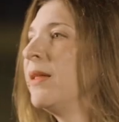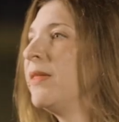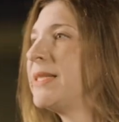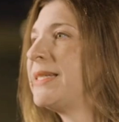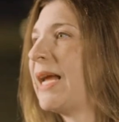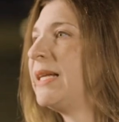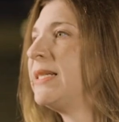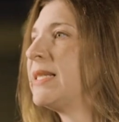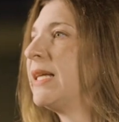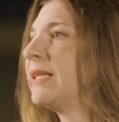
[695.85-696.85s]
This data
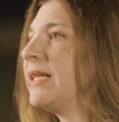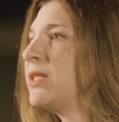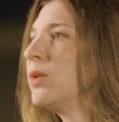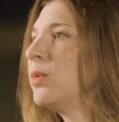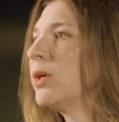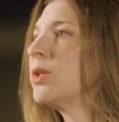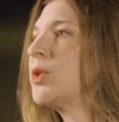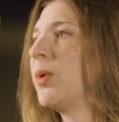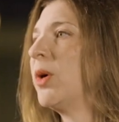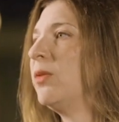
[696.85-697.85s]
is then linked to the
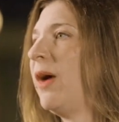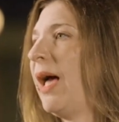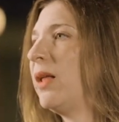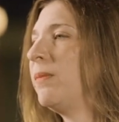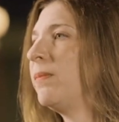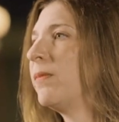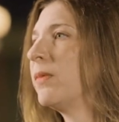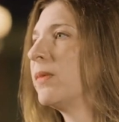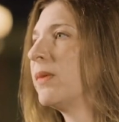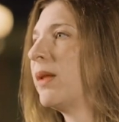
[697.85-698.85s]
worker's profile,
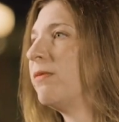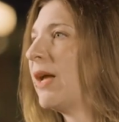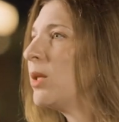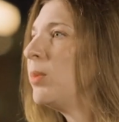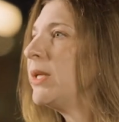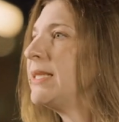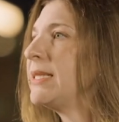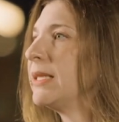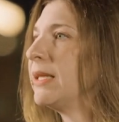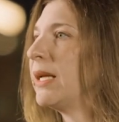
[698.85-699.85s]
available
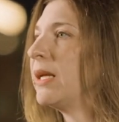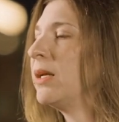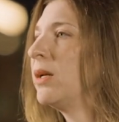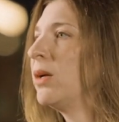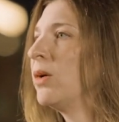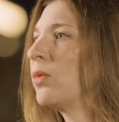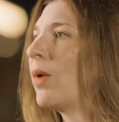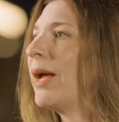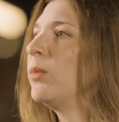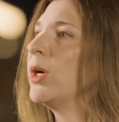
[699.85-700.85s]
instantly,
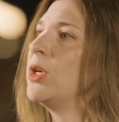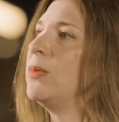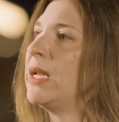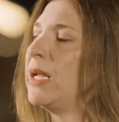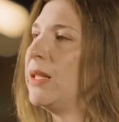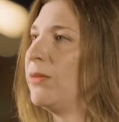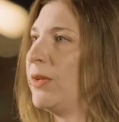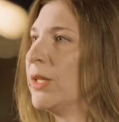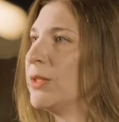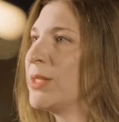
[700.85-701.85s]
right where you need it in the
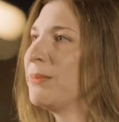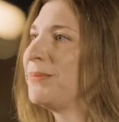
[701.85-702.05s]
field.